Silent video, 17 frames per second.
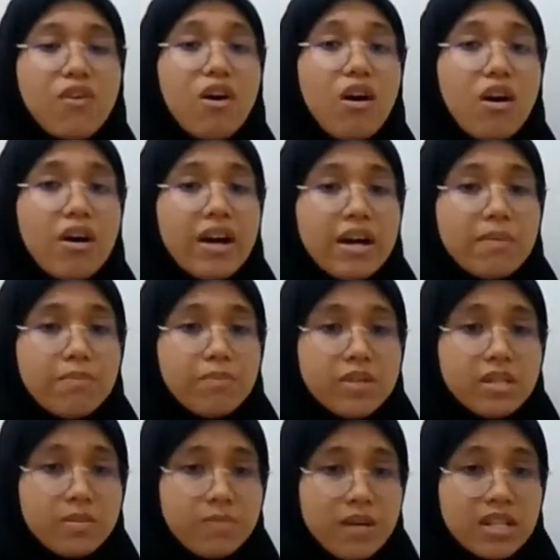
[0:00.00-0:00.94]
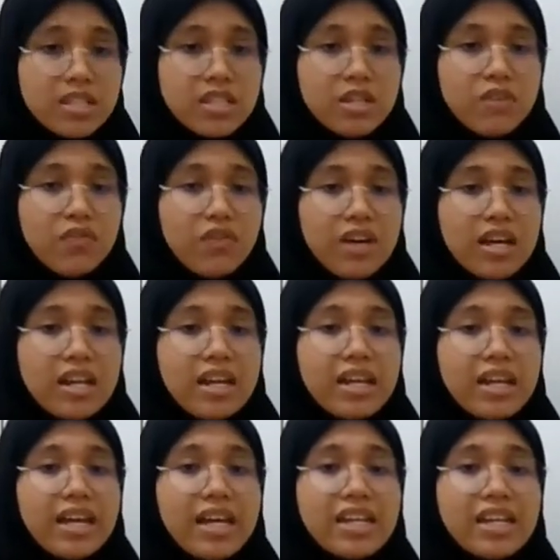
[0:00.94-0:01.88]
awe and perspective
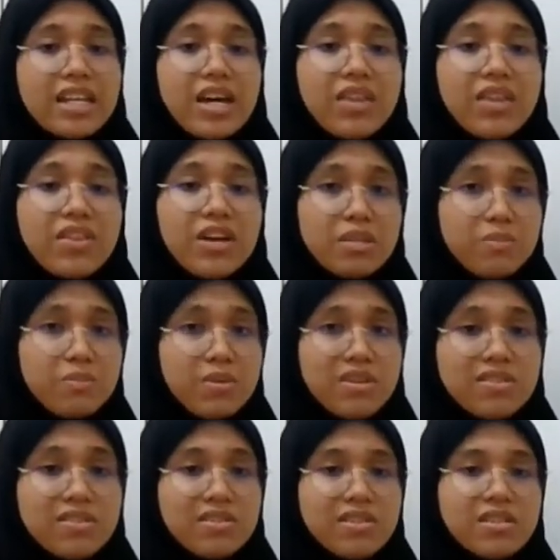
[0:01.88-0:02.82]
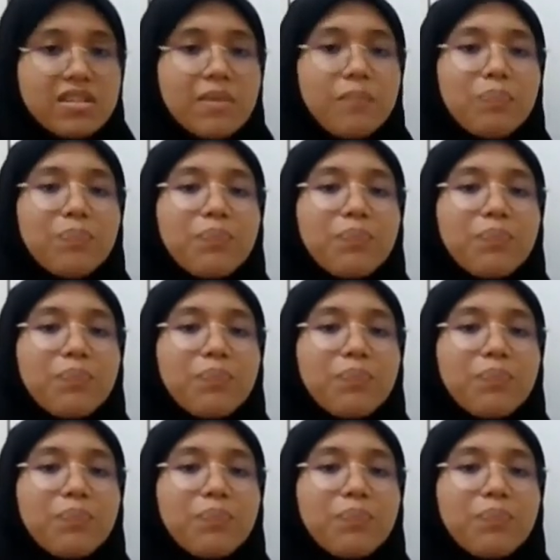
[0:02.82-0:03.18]
unlike any other experiences.